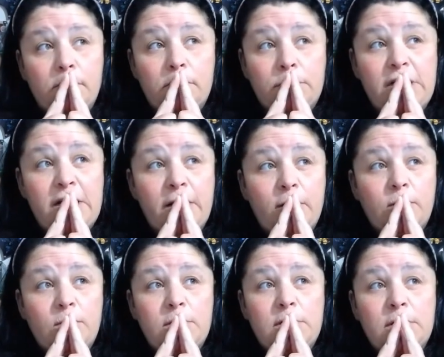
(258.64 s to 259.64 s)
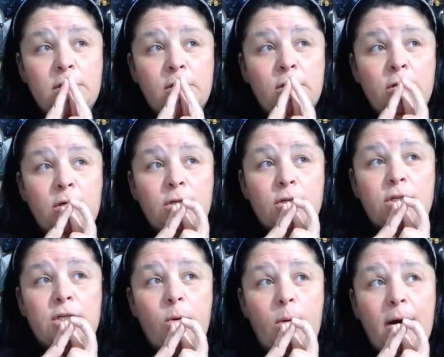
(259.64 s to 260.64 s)
channels.
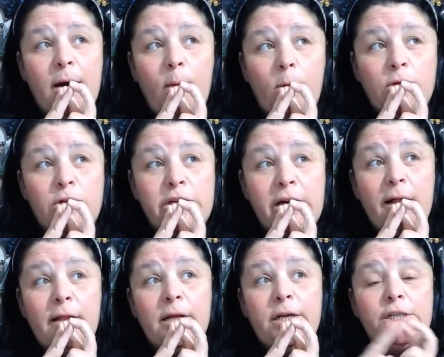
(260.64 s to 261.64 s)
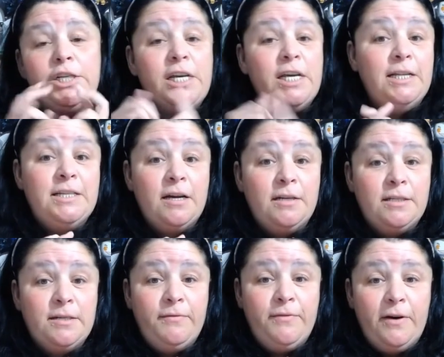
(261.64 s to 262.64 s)
So I will challenge Key Tons
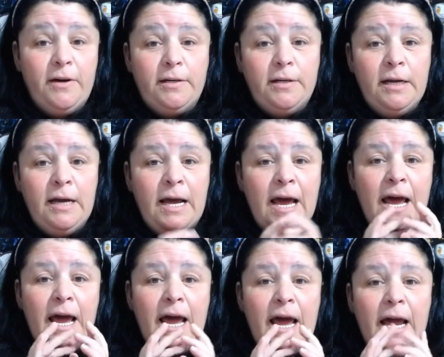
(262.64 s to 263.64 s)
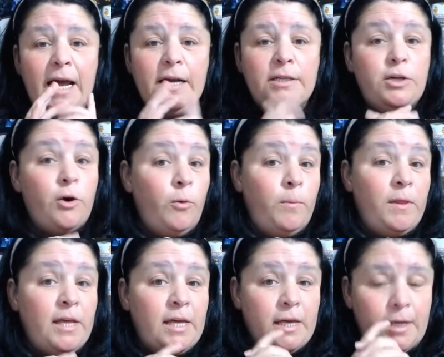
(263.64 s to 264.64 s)
of Fun and Obi
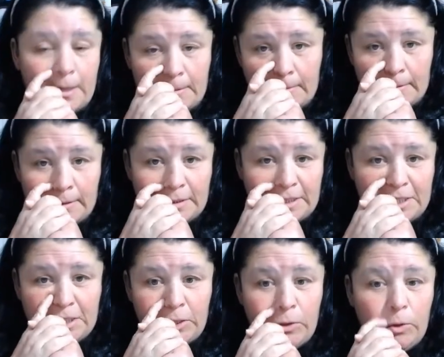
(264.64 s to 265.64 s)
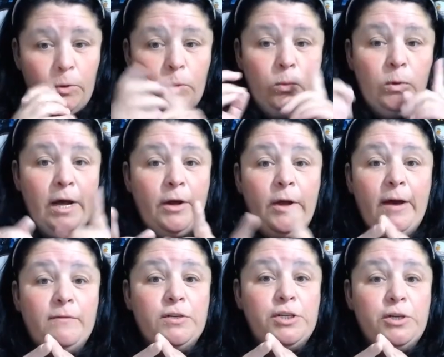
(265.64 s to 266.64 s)
the Kid. So now you
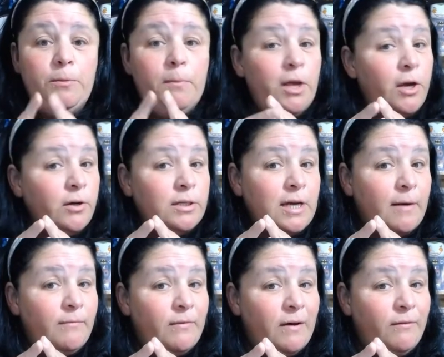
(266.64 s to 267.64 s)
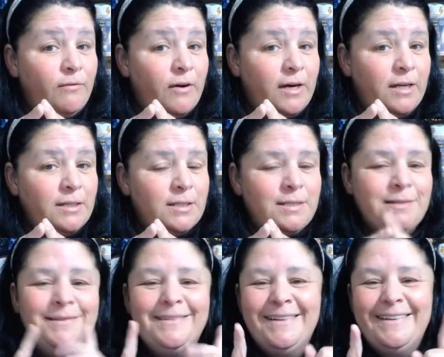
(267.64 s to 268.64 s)
have to show me your top 5 Freddies.
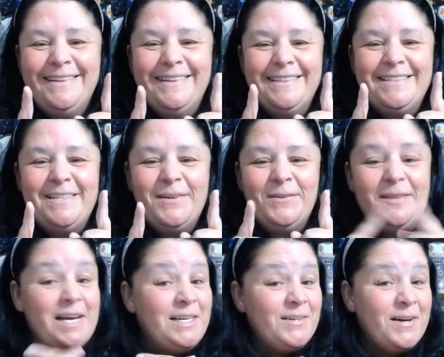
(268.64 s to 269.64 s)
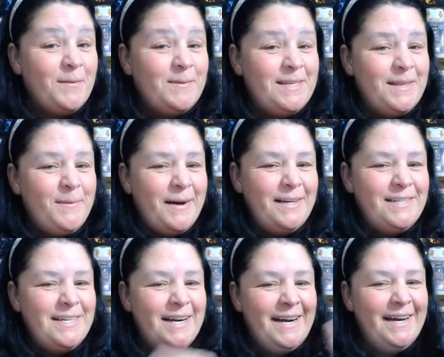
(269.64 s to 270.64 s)
So thanks for coming to the Bayou
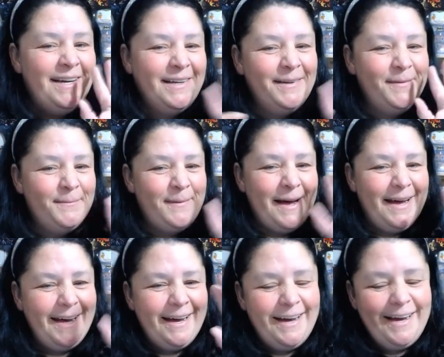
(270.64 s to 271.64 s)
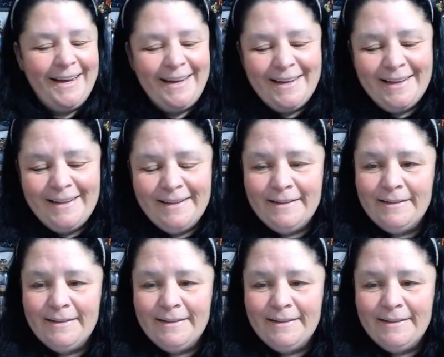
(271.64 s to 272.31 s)
today. Bye!